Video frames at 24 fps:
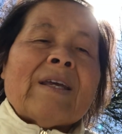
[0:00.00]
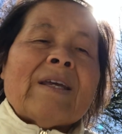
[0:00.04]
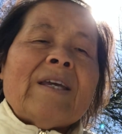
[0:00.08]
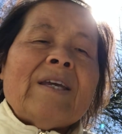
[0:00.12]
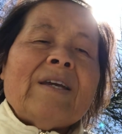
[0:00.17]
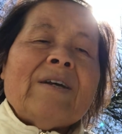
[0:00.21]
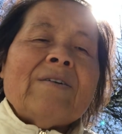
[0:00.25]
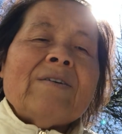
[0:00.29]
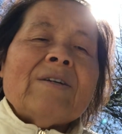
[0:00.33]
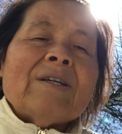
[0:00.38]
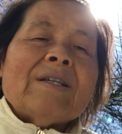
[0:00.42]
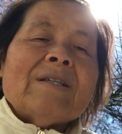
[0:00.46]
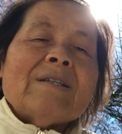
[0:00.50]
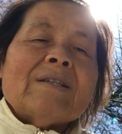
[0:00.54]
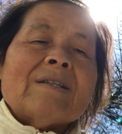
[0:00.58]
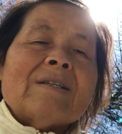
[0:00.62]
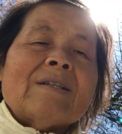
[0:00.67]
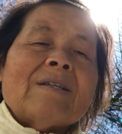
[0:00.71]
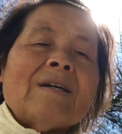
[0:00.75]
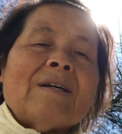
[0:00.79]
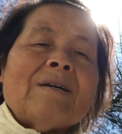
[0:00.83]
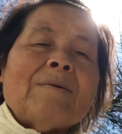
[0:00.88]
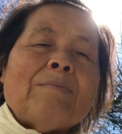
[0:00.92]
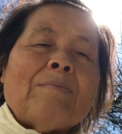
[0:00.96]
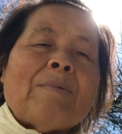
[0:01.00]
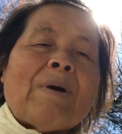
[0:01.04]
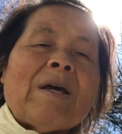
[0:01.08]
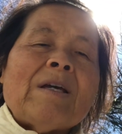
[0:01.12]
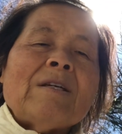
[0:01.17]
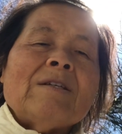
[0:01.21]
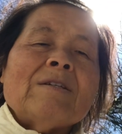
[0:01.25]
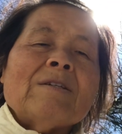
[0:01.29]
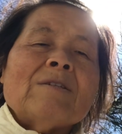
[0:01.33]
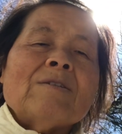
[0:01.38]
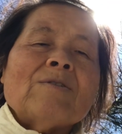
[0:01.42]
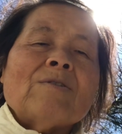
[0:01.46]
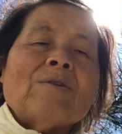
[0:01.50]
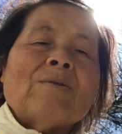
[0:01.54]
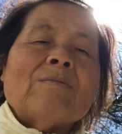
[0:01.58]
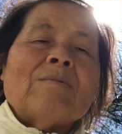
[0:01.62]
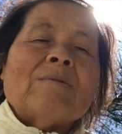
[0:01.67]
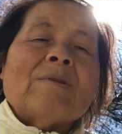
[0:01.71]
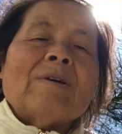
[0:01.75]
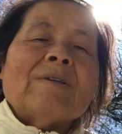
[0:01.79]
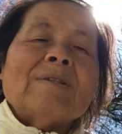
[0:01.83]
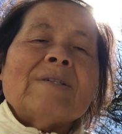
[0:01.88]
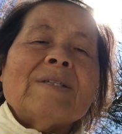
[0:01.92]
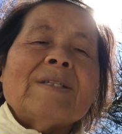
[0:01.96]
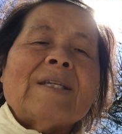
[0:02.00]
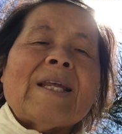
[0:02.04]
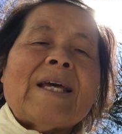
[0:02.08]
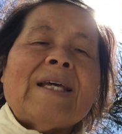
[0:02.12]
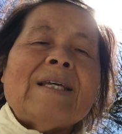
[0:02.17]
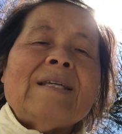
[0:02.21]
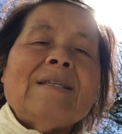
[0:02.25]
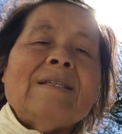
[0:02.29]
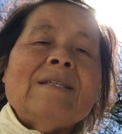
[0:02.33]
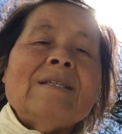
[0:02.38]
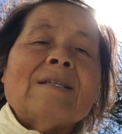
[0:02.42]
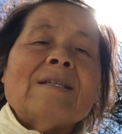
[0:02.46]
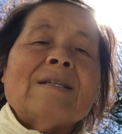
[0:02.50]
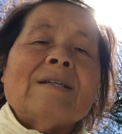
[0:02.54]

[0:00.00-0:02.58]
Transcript: here is the patience of the saints.